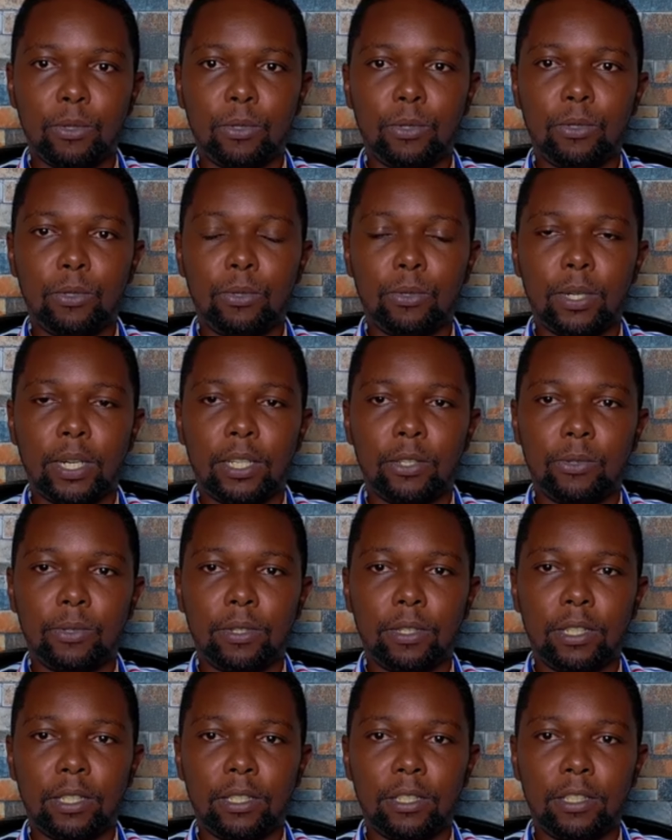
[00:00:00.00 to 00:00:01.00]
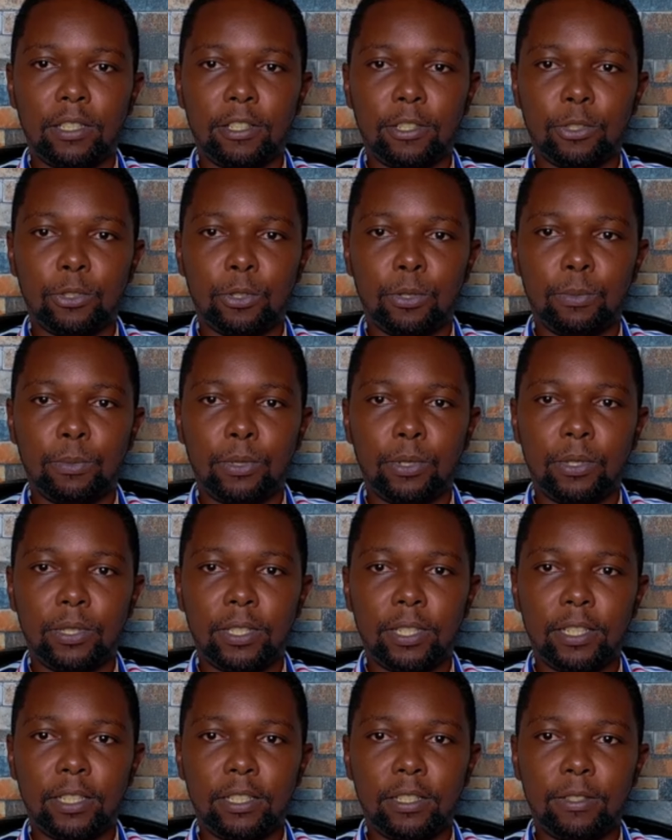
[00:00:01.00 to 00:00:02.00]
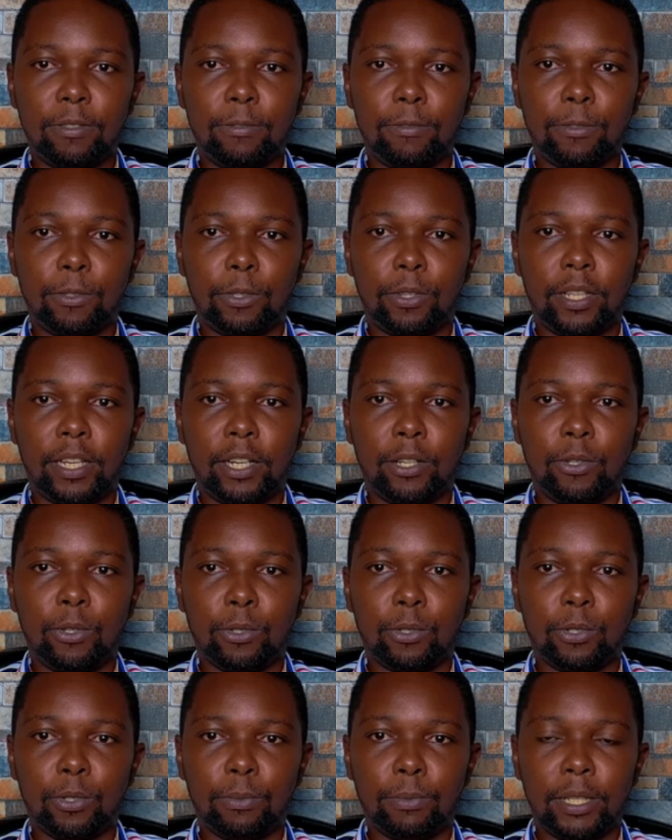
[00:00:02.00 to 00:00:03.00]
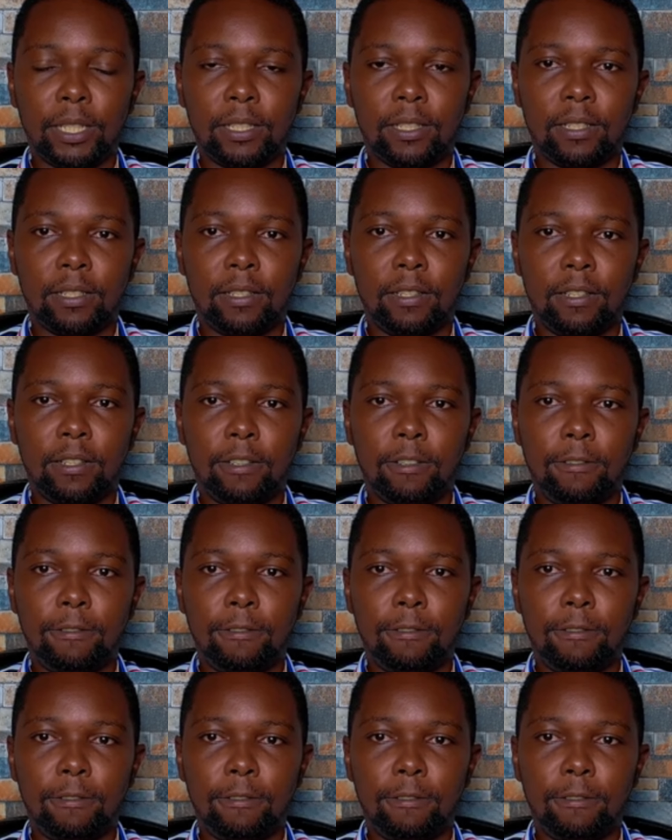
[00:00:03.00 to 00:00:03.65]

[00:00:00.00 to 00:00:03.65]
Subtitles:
go through an authentication process for their documents.